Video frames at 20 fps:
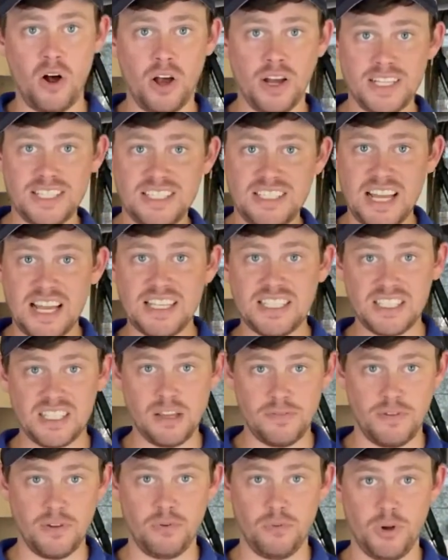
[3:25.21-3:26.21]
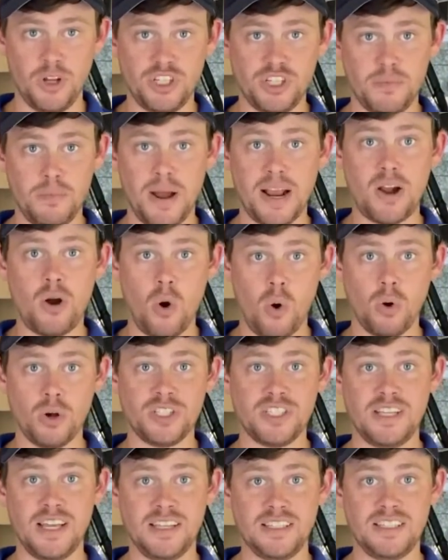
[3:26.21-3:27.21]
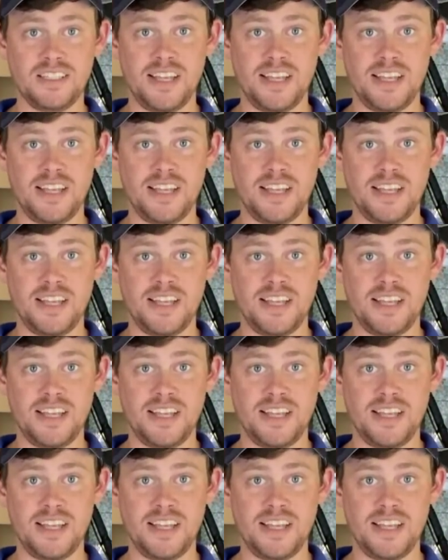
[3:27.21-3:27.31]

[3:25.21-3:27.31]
I stay stiff and rigid, my core stays